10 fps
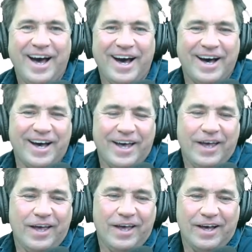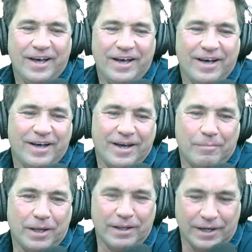uh, I got
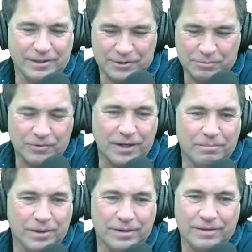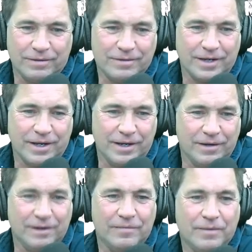my like and subscribe button. It's kind of
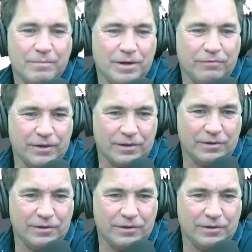handy, but I forget